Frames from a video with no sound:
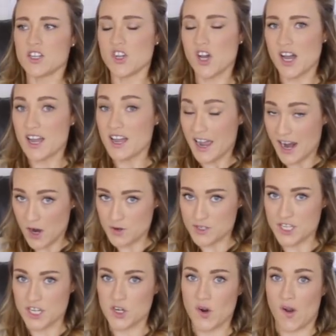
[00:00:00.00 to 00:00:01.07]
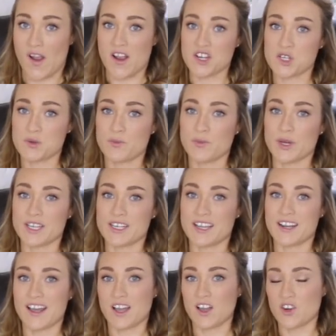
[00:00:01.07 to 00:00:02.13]
not a housing crash, but
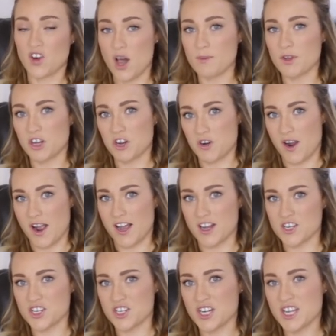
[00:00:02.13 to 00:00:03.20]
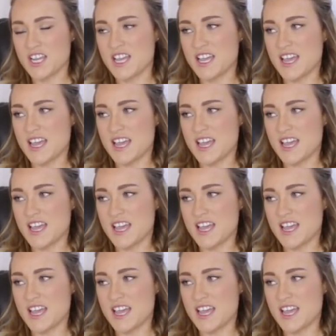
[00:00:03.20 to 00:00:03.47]
an economic crash?